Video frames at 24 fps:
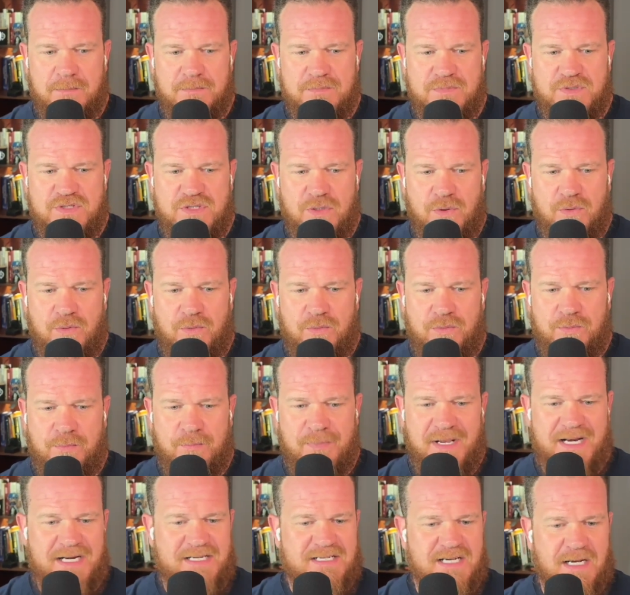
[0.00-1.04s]
So
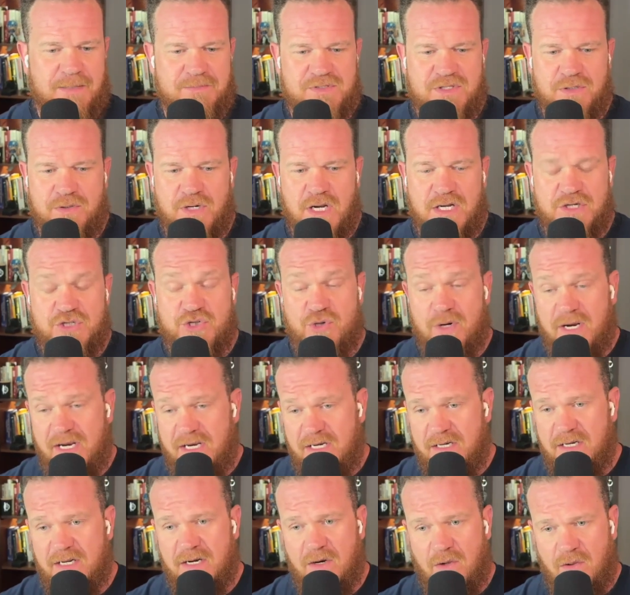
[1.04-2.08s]
many times they're not
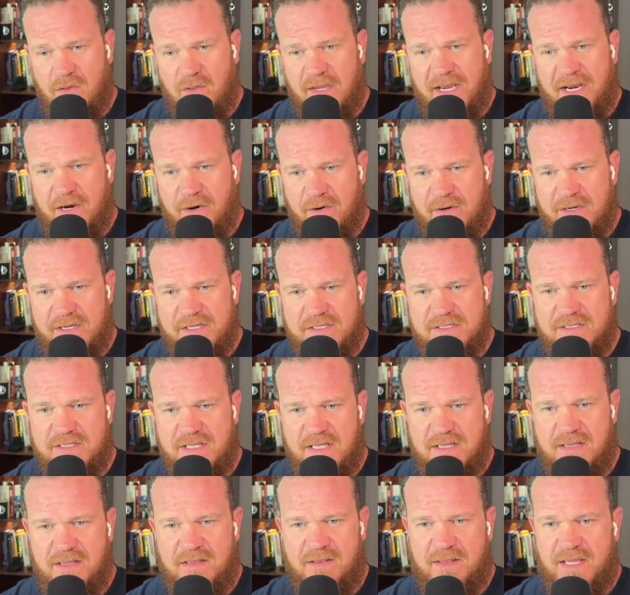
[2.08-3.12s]
trained in all the areas
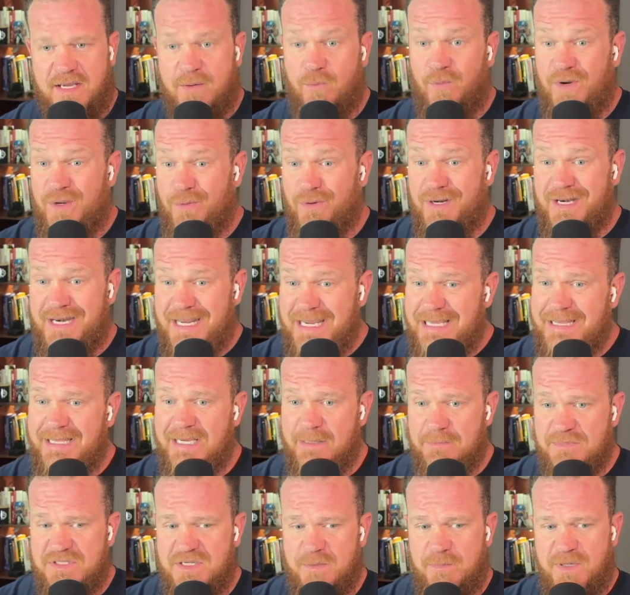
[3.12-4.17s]
that we would need
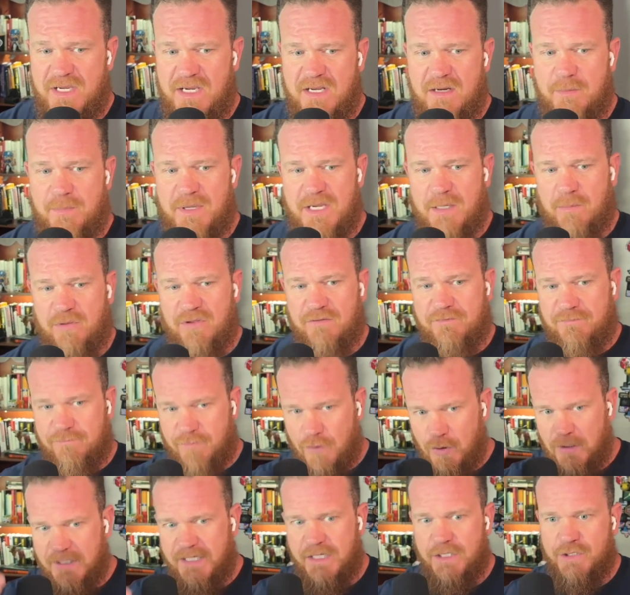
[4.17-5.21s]
them to be able to
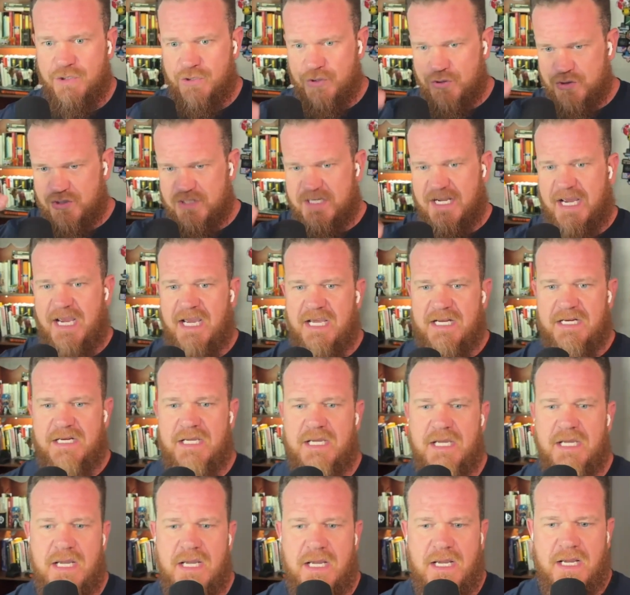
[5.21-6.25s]
fully understand
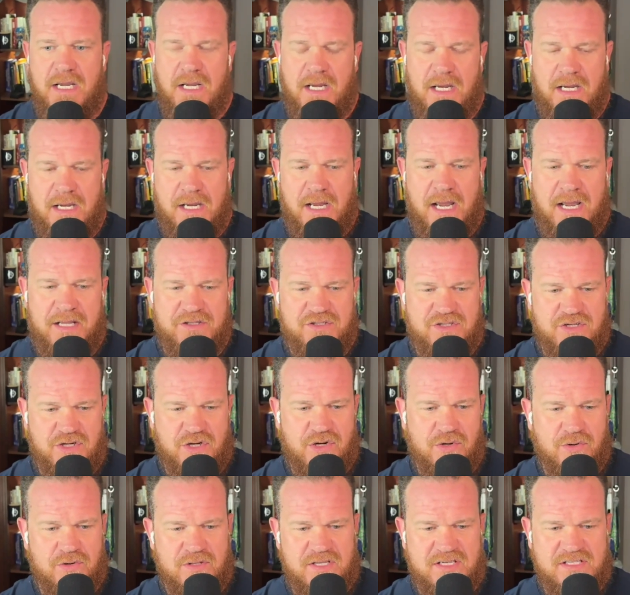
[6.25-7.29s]
and
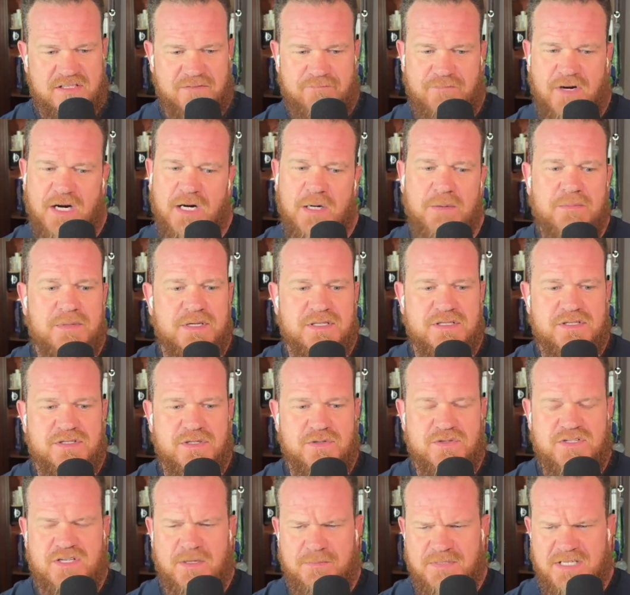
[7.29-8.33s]
secure these environments. So
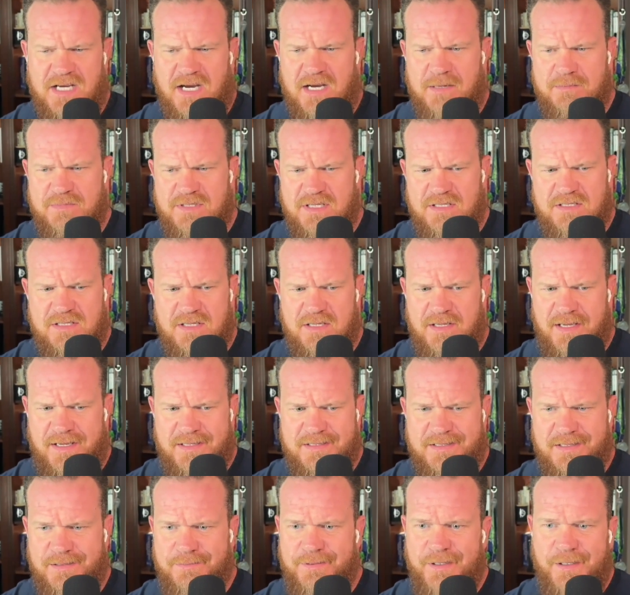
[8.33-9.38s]
sometimes
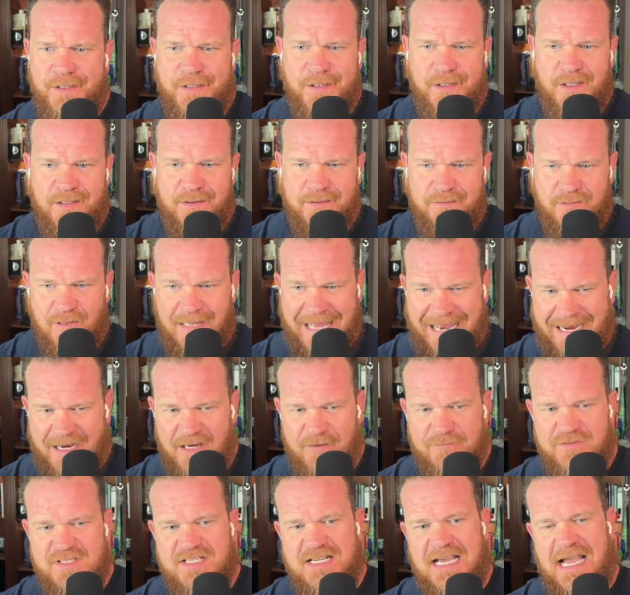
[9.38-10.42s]
it's a lack
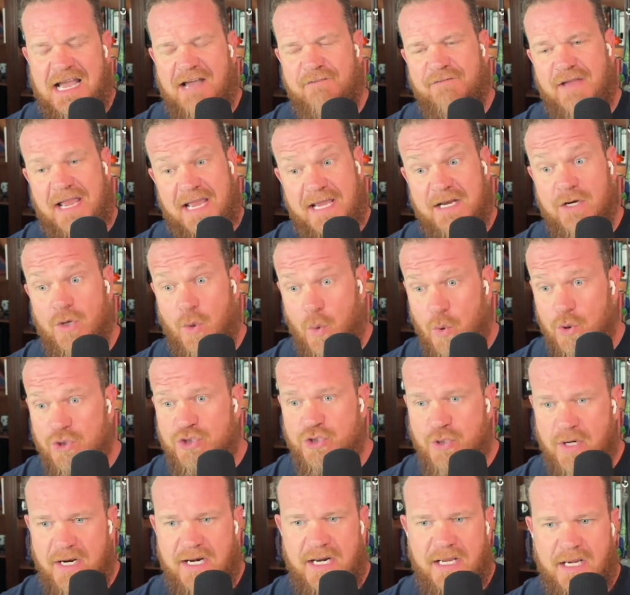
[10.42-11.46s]
of staff and or
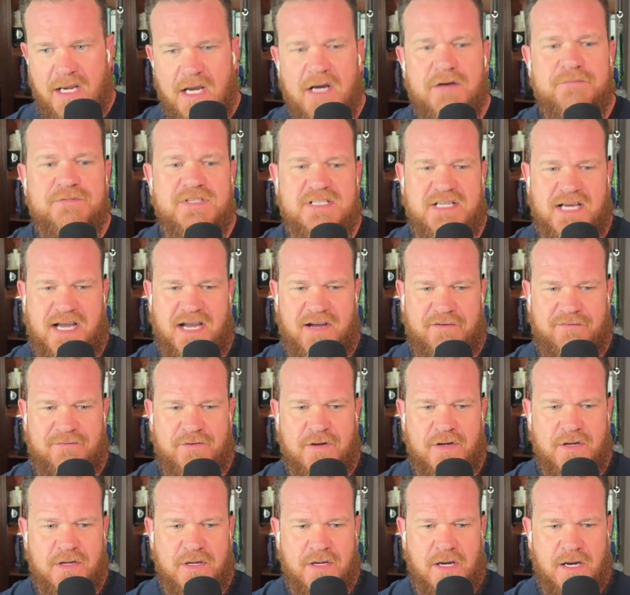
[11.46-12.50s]
training of staff
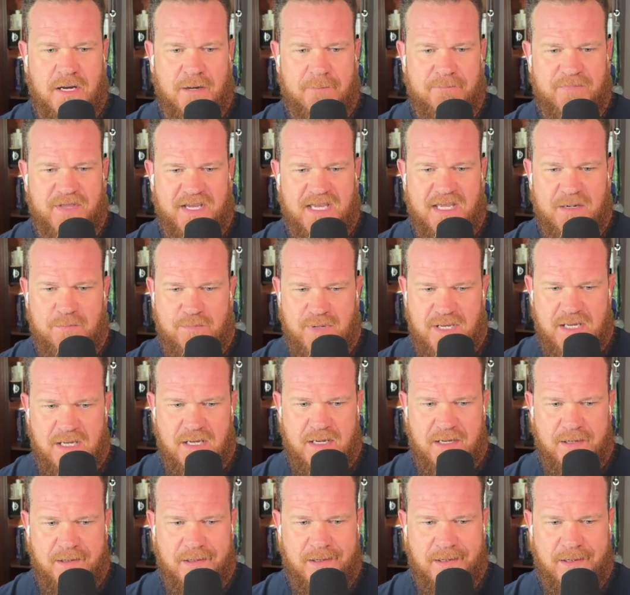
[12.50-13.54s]
that can be
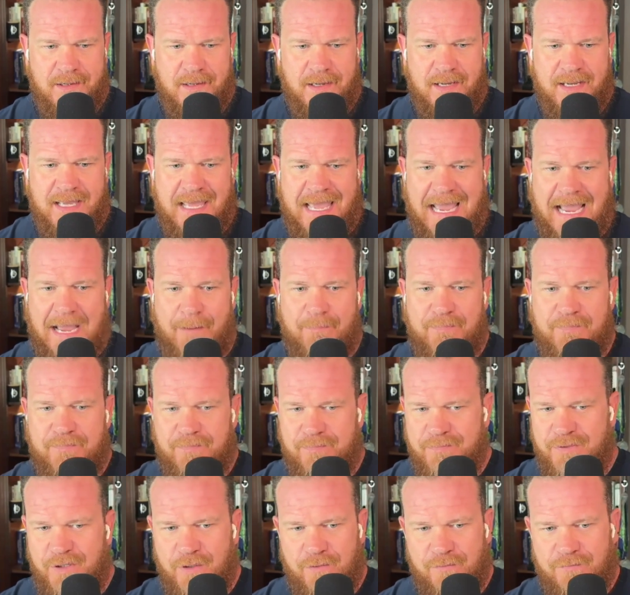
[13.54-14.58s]
a gap,
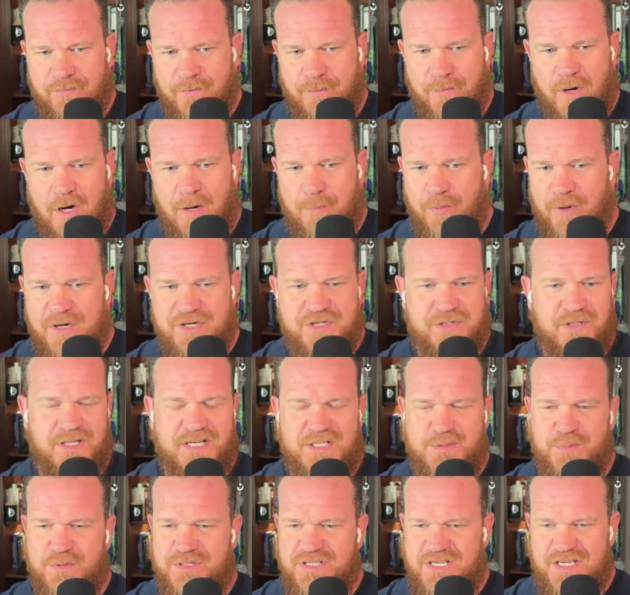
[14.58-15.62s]
from operational
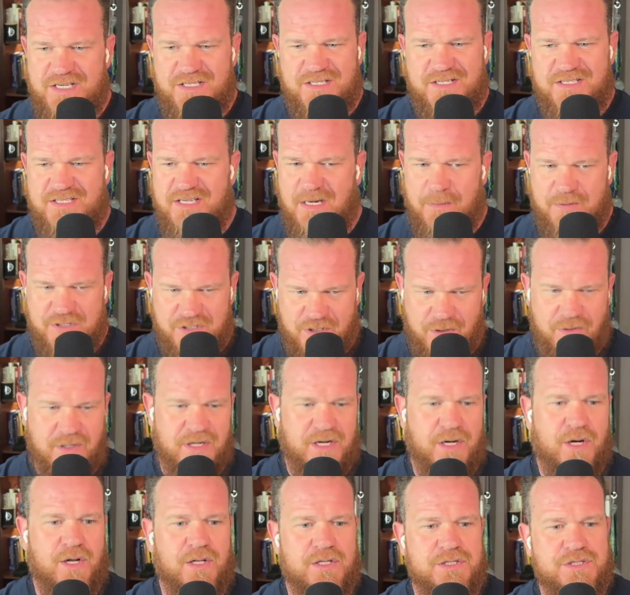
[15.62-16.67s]
expertise to cybersecurity
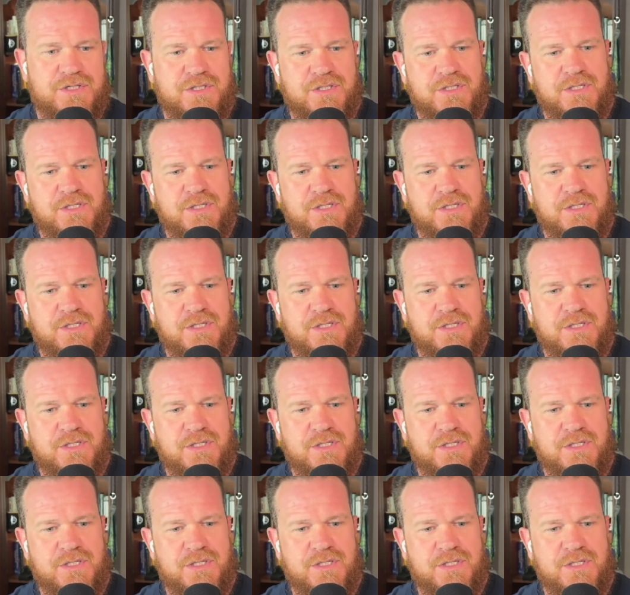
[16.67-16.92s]
knowledge.